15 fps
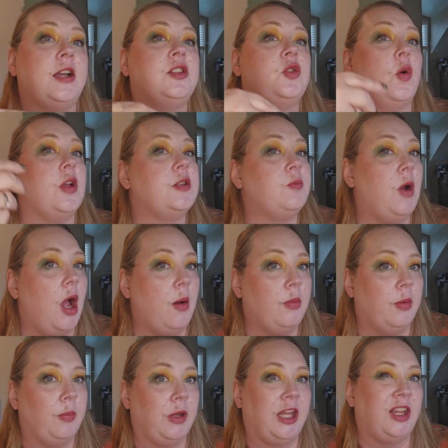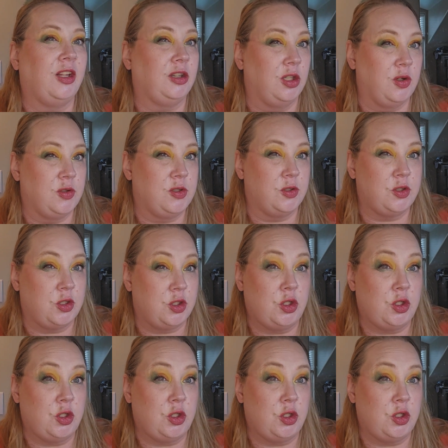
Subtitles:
so it's probably closer to